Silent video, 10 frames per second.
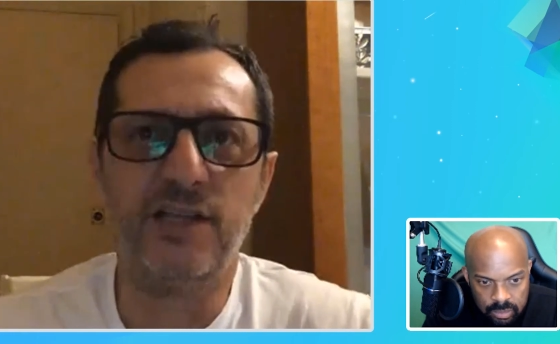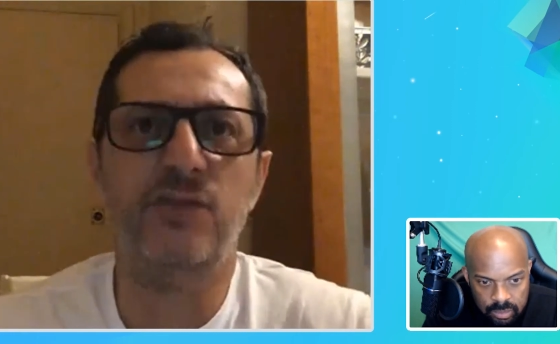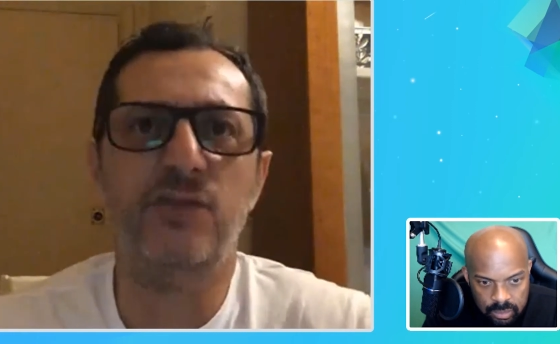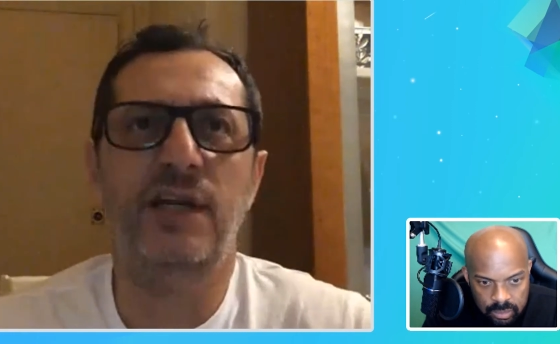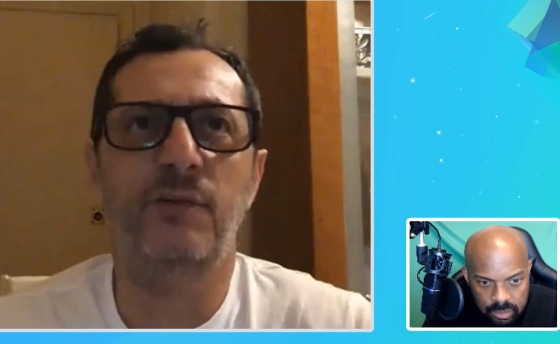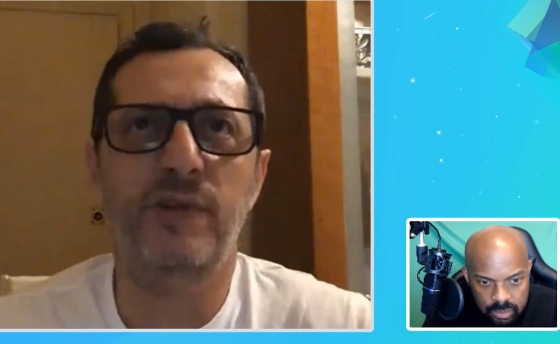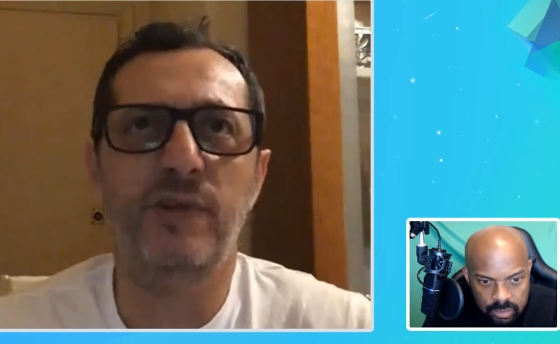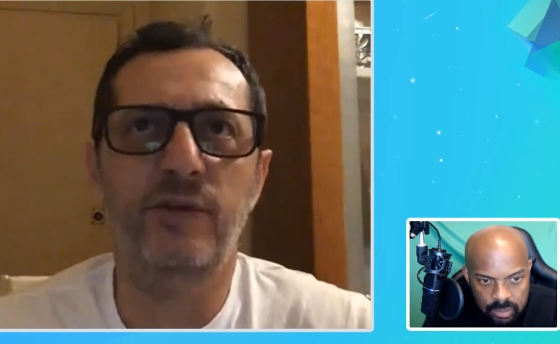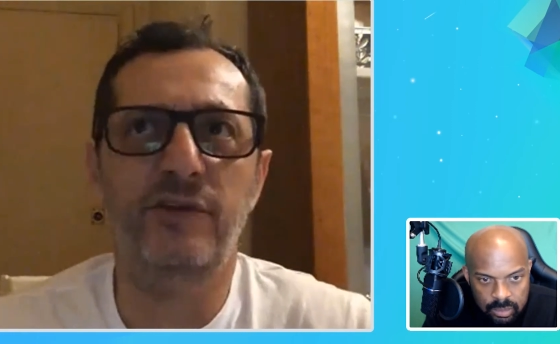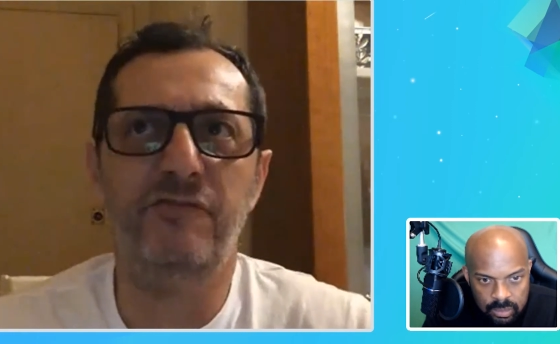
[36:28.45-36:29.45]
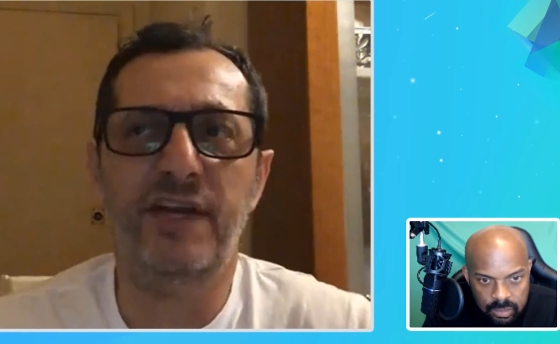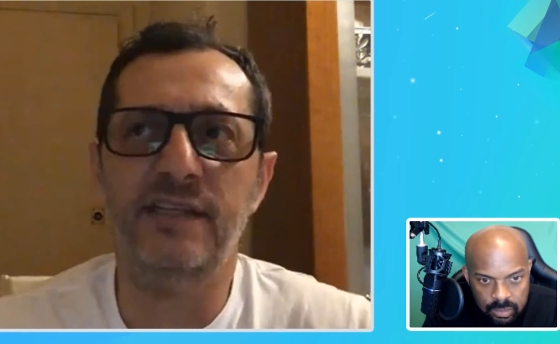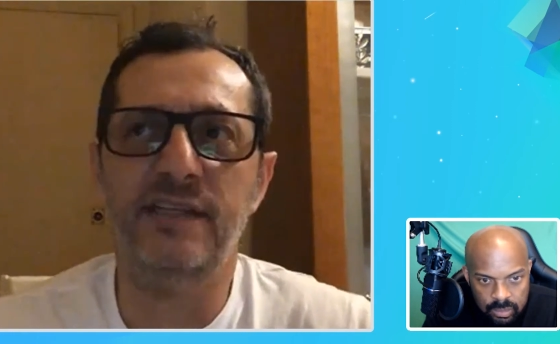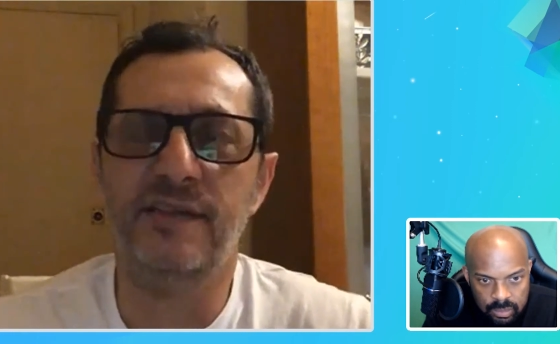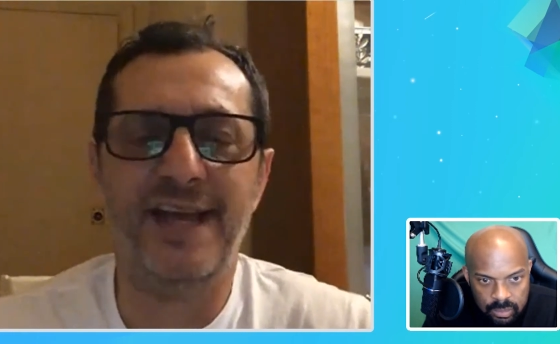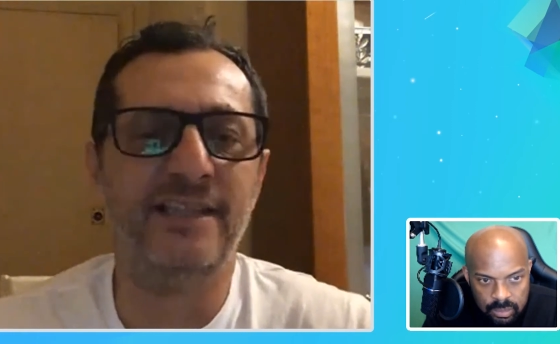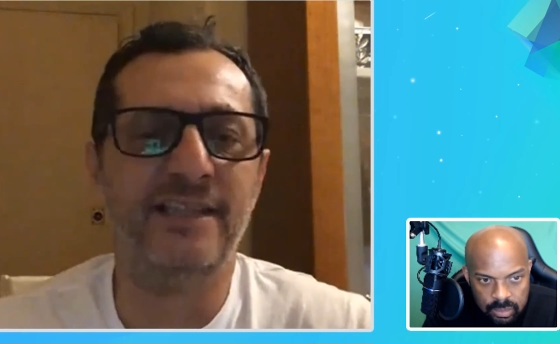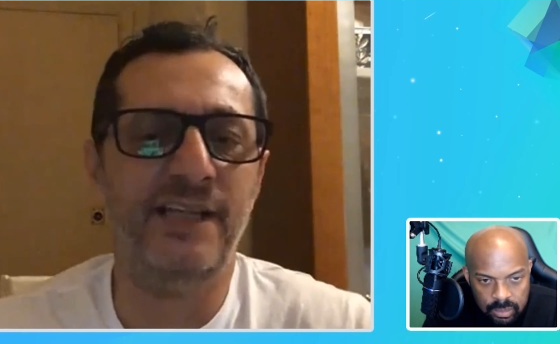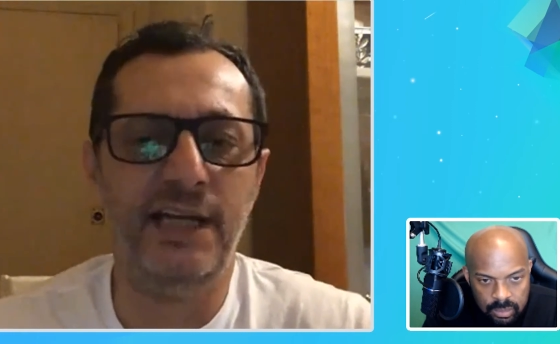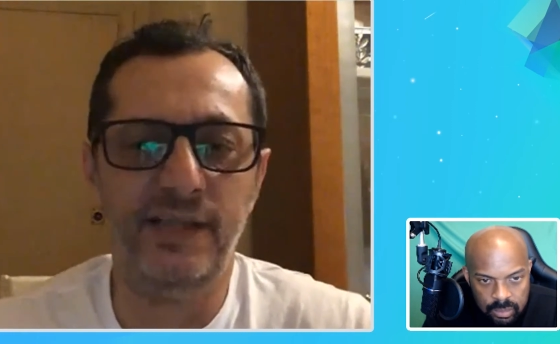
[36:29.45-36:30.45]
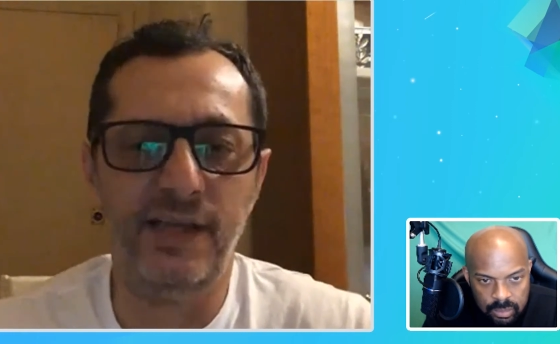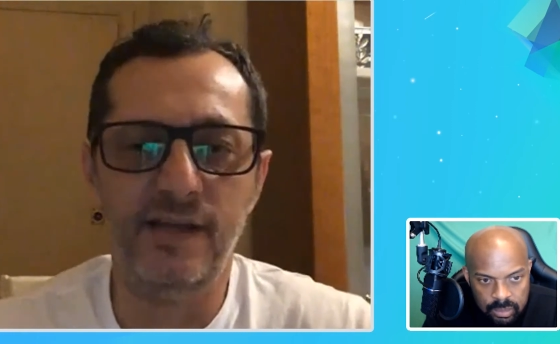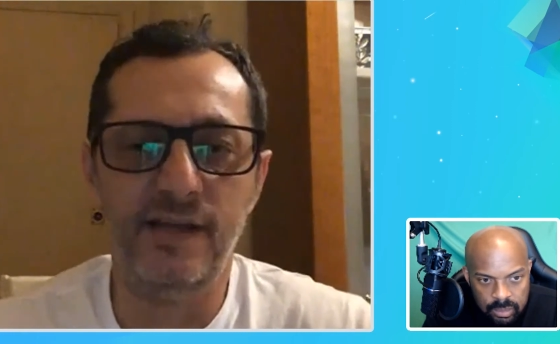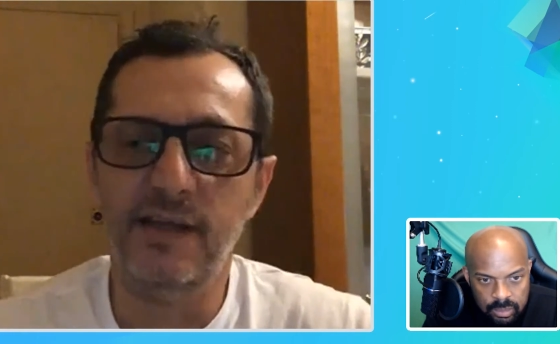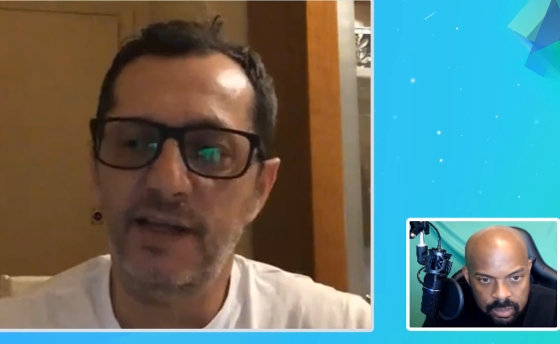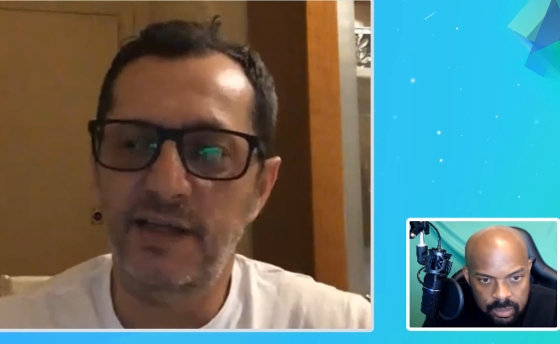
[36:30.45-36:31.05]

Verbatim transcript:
Speaker 1: Actually, with Uniface, the agility